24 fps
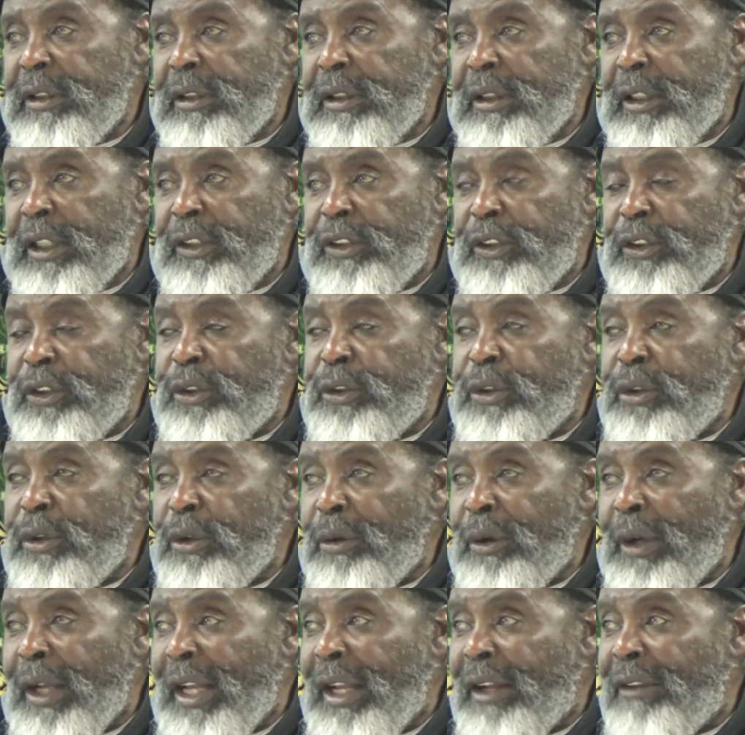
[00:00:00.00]
That you
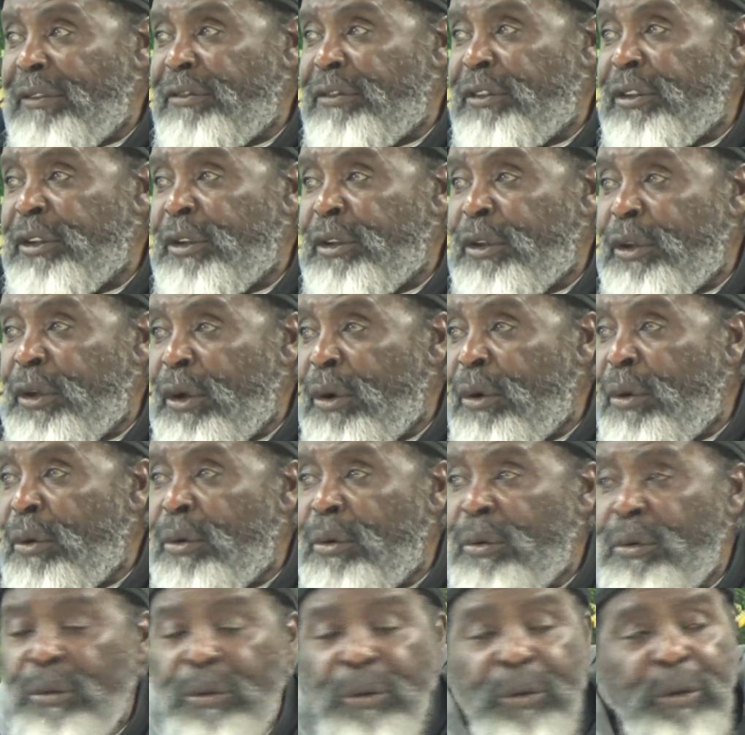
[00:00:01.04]
don't have to
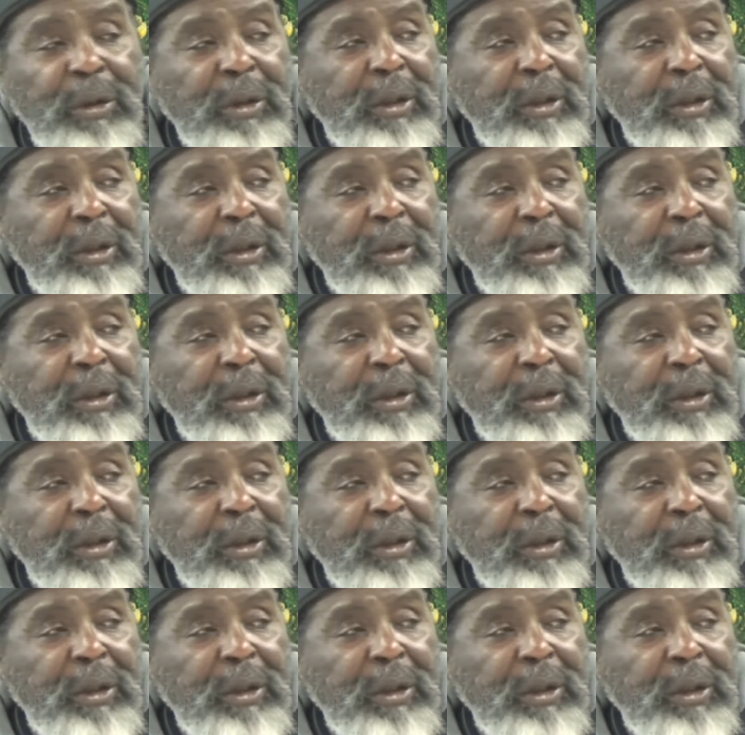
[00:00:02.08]
know.